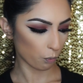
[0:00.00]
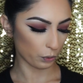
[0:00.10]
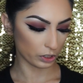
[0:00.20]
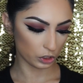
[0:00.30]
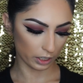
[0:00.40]

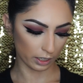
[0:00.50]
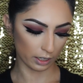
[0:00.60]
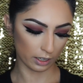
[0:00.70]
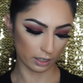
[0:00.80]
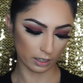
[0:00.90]
which
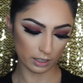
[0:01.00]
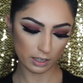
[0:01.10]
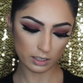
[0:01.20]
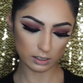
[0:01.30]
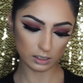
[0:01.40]

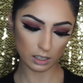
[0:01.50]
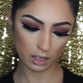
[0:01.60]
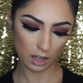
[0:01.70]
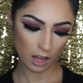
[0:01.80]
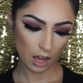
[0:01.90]
is
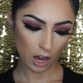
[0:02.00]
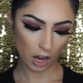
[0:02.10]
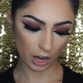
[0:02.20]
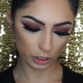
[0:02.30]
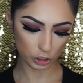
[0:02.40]

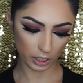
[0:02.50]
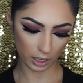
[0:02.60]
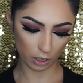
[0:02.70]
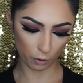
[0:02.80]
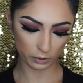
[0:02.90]
Hush
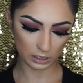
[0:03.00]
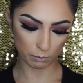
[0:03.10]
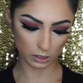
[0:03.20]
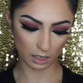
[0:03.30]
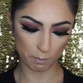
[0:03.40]
and OC.
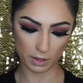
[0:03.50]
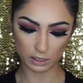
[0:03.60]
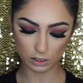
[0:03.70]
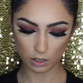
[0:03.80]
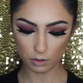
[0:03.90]
I'm just going to
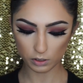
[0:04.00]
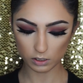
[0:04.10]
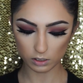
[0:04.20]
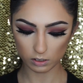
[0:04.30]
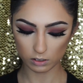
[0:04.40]
mix those.
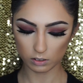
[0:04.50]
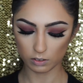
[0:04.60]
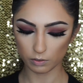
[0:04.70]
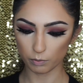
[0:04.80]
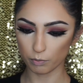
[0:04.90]

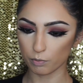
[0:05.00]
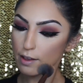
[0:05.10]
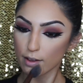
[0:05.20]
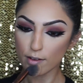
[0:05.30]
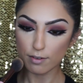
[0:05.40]
I
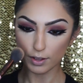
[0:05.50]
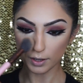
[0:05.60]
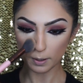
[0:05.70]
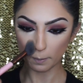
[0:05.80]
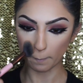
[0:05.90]
feel
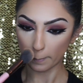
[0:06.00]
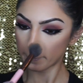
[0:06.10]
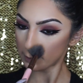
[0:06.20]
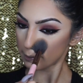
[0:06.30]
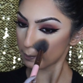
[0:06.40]
like I get
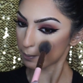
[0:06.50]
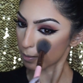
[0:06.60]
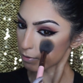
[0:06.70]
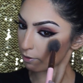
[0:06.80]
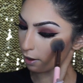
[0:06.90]
oily
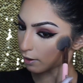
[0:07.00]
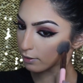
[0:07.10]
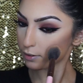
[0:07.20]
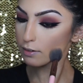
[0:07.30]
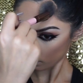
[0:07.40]
so
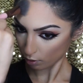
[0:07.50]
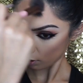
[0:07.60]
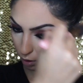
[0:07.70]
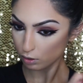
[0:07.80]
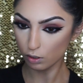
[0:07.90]
fast.
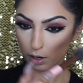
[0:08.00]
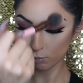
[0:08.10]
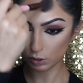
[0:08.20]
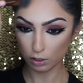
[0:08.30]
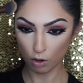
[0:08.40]
So I'm
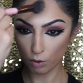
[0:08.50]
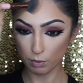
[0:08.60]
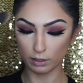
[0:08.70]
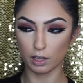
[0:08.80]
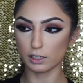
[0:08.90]
just going to go with
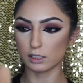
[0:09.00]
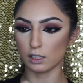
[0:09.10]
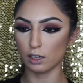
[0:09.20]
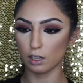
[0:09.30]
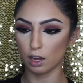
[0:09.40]
my
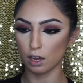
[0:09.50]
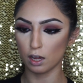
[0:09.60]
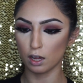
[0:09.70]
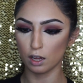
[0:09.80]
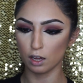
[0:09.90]
Luxie
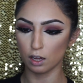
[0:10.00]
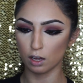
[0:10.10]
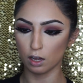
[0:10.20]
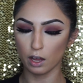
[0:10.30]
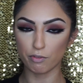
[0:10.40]

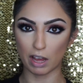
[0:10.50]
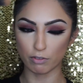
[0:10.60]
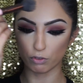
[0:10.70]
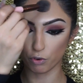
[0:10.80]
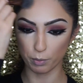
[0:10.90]

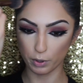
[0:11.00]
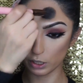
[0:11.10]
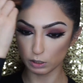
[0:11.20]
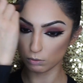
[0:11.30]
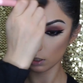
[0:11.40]
504
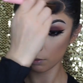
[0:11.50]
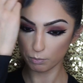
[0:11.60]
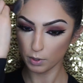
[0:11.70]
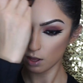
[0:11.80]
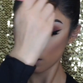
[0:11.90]
brush. I
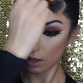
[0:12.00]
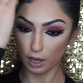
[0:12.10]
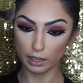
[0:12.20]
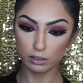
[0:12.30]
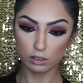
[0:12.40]

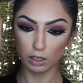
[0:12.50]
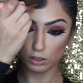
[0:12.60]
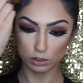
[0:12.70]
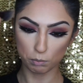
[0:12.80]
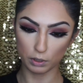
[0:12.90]
like to
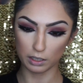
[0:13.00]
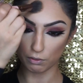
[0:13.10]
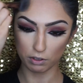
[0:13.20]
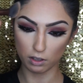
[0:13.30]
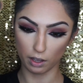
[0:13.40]
just blend
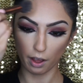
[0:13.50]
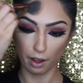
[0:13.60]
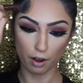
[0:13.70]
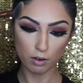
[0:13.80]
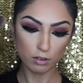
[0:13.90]
everything
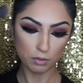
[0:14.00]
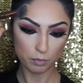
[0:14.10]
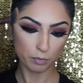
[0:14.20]
out.